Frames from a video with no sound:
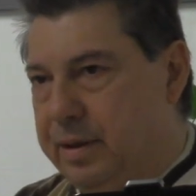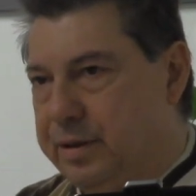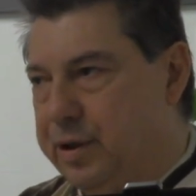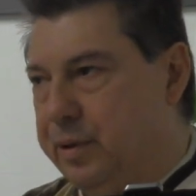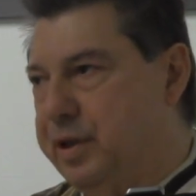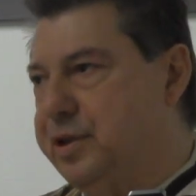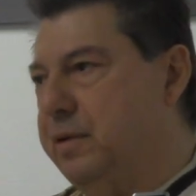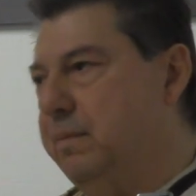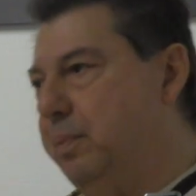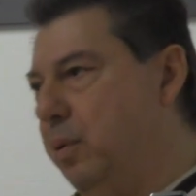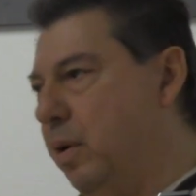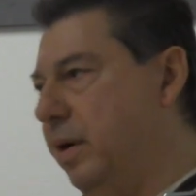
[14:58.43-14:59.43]
So it's
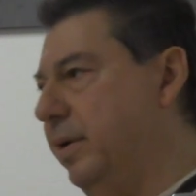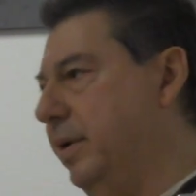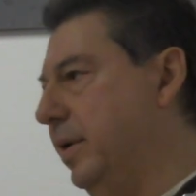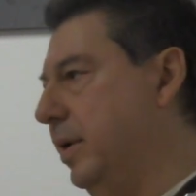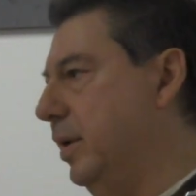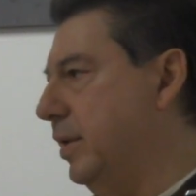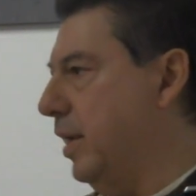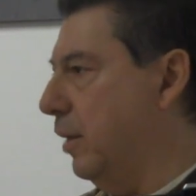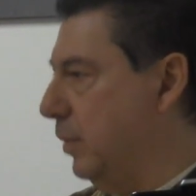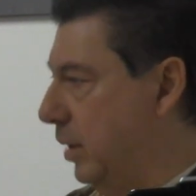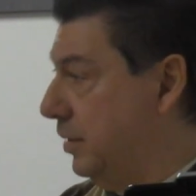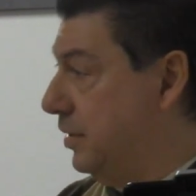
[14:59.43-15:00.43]
important
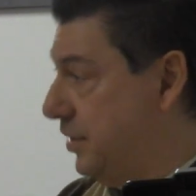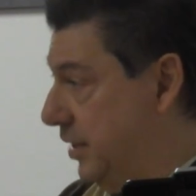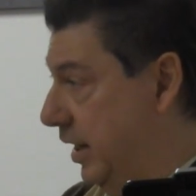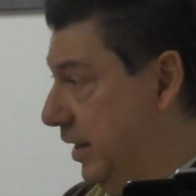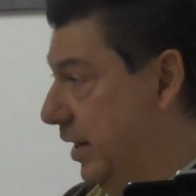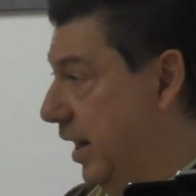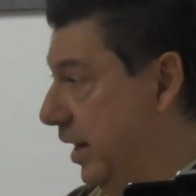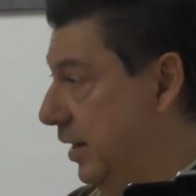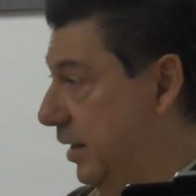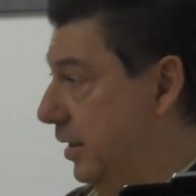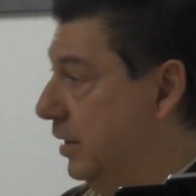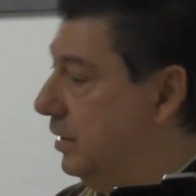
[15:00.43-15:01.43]
that we understand that.
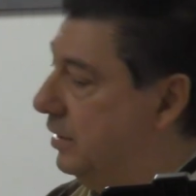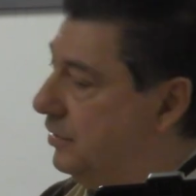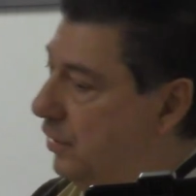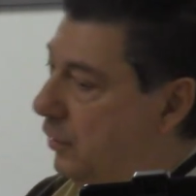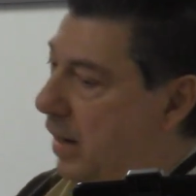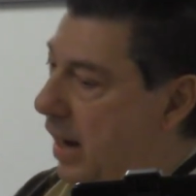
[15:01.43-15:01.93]
There's no